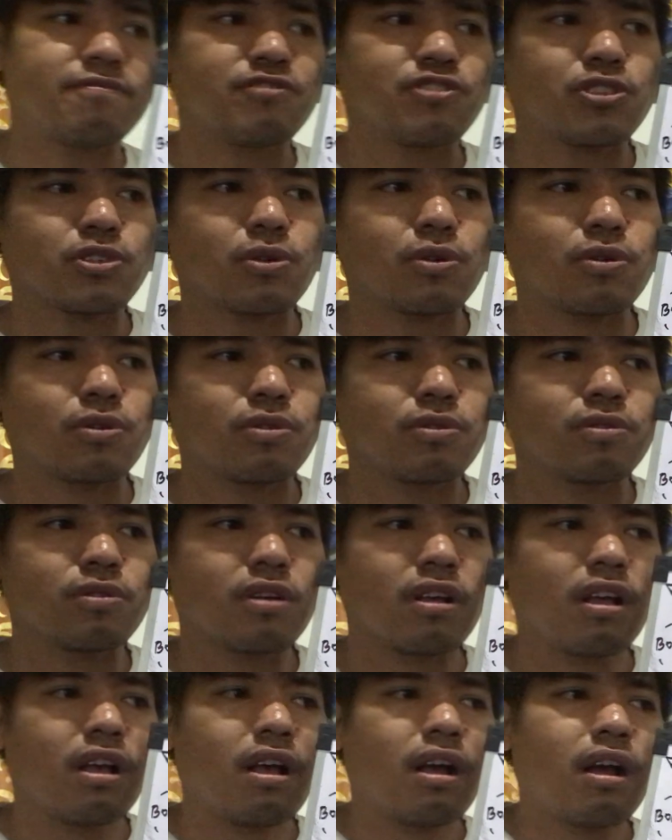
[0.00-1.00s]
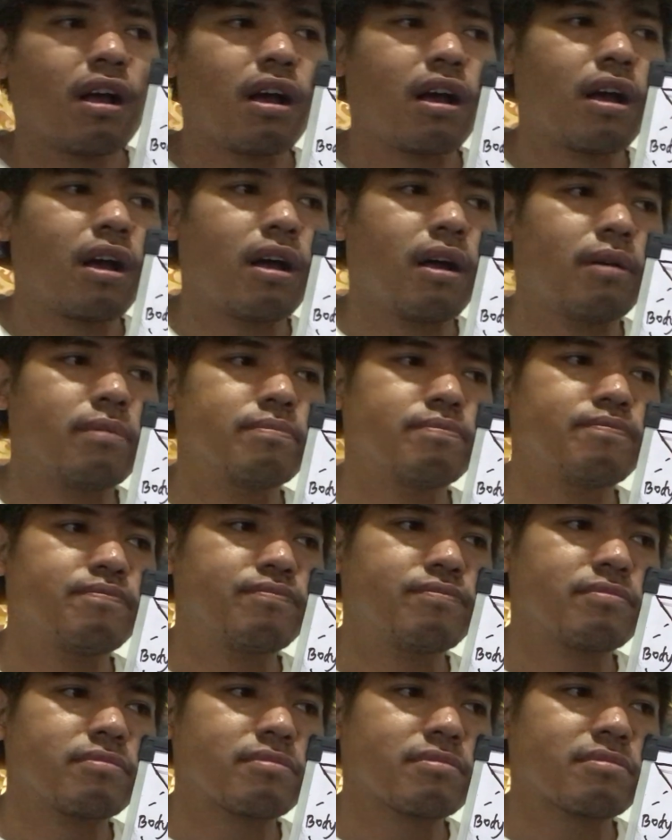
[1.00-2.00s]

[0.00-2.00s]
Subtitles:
So um,